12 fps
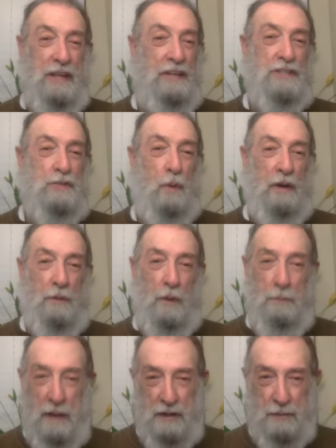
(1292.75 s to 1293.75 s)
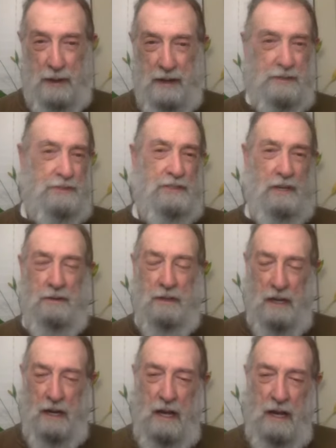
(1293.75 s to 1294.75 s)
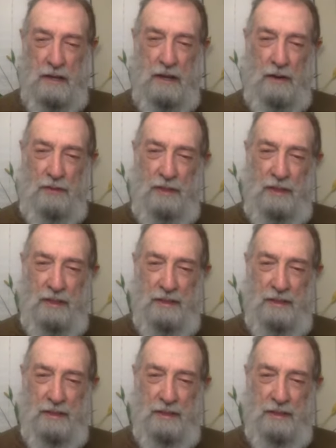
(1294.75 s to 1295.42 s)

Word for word: They just want to obliterate us. So, you know,